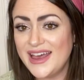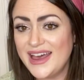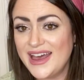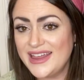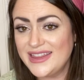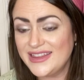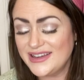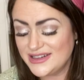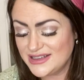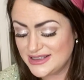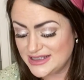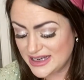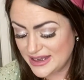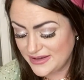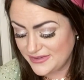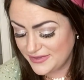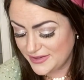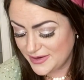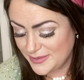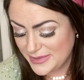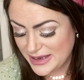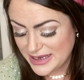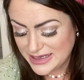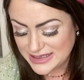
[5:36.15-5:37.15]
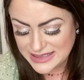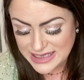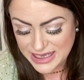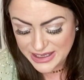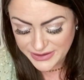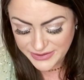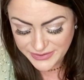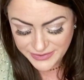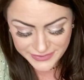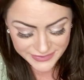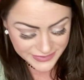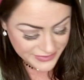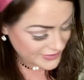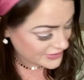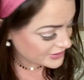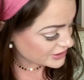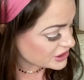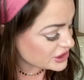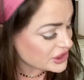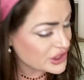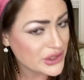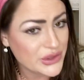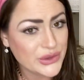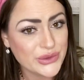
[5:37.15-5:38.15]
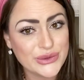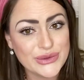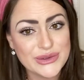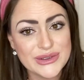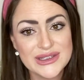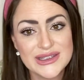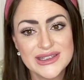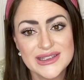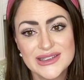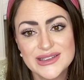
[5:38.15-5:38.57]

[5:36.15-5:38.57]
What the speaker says: Other stuff for myself, shoes.